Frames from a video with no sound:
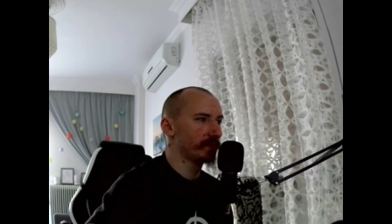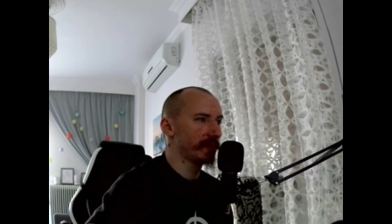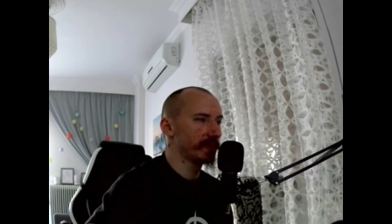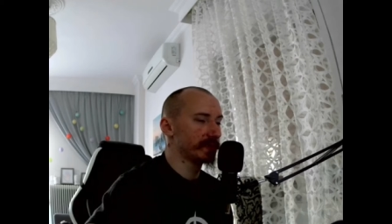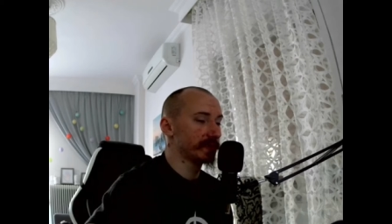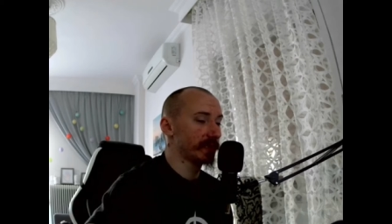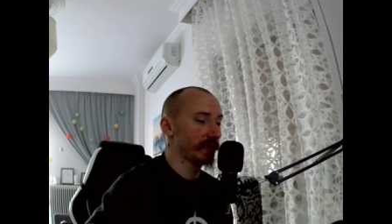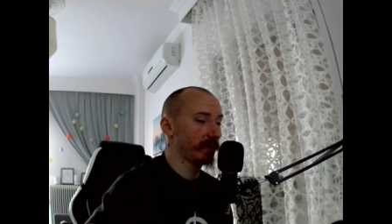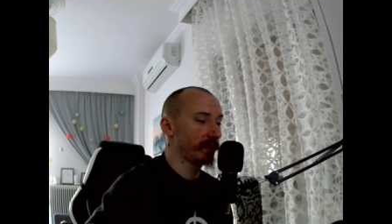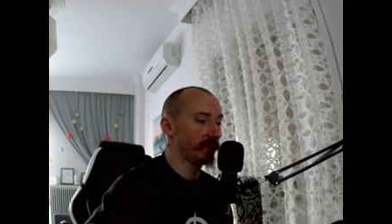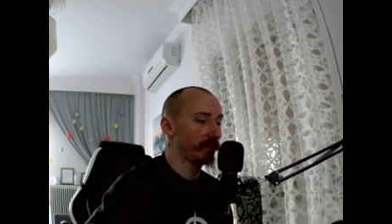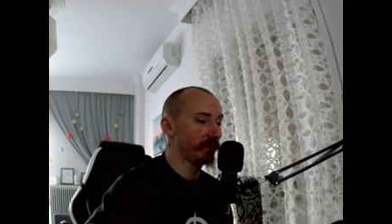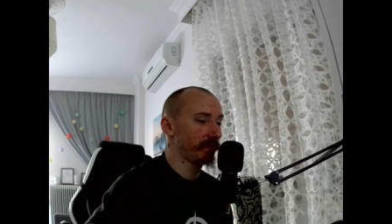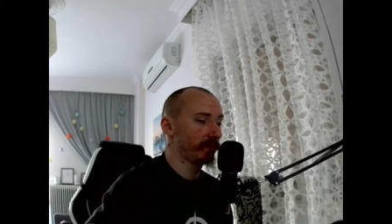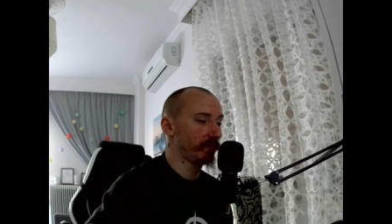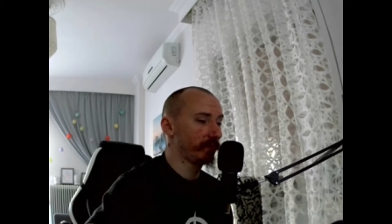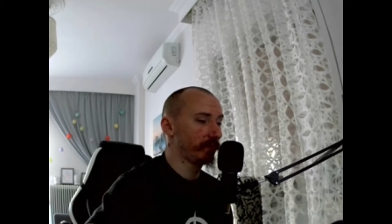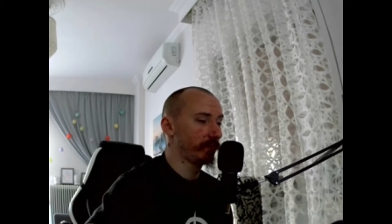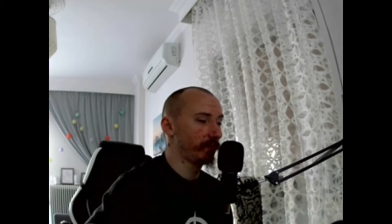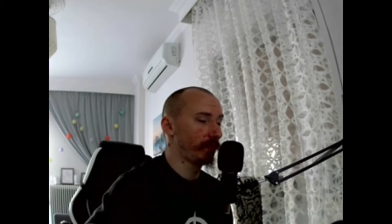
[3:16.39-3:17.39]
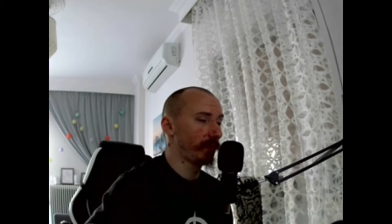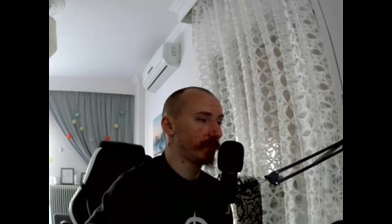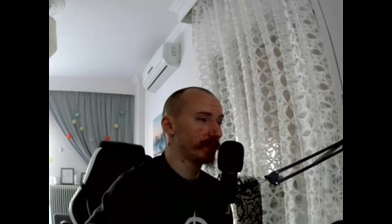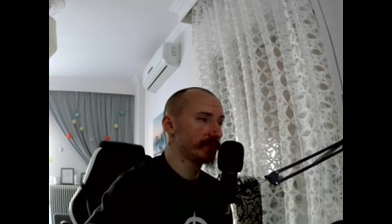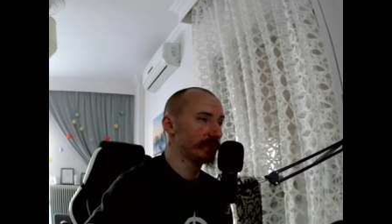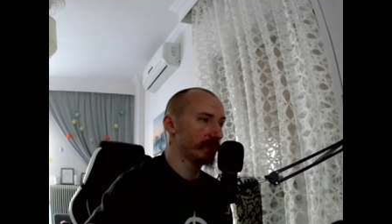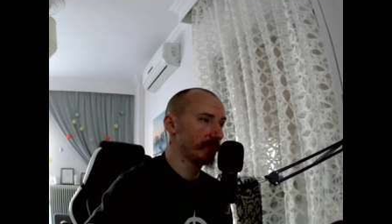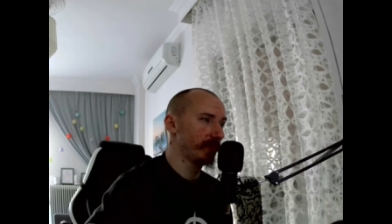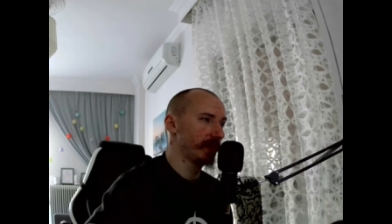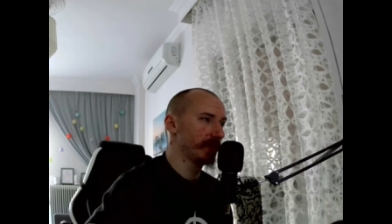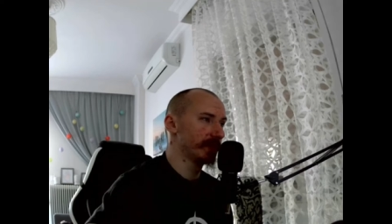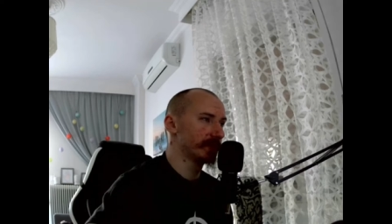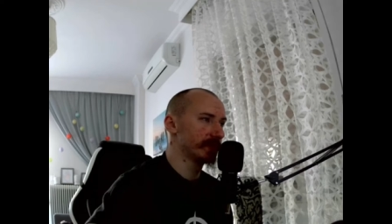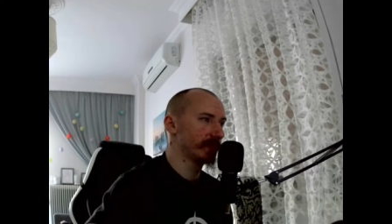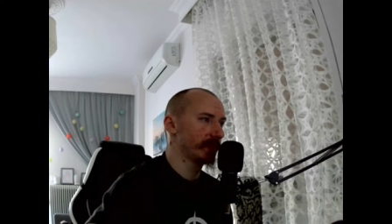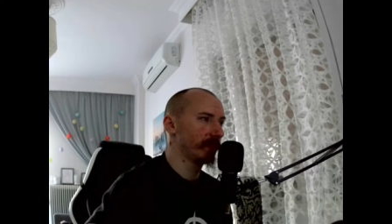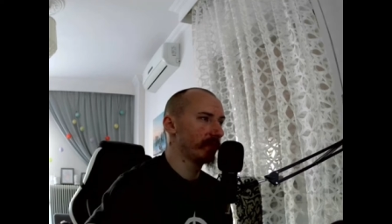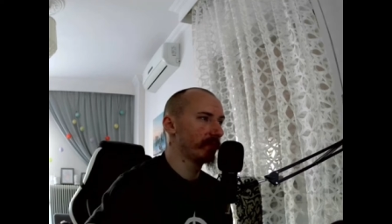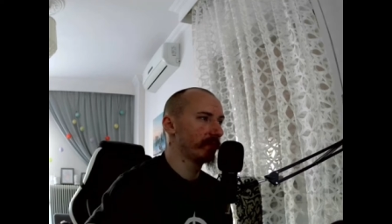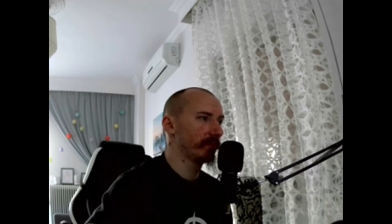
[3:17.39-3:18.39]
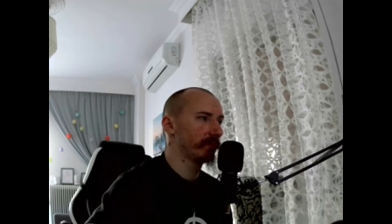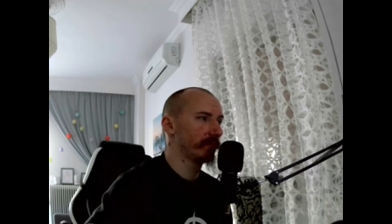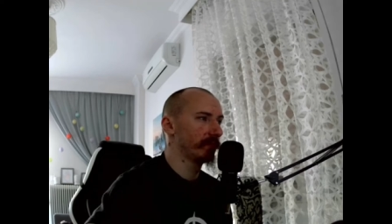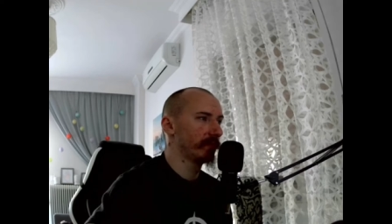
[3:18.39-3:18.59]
myself, watching myself.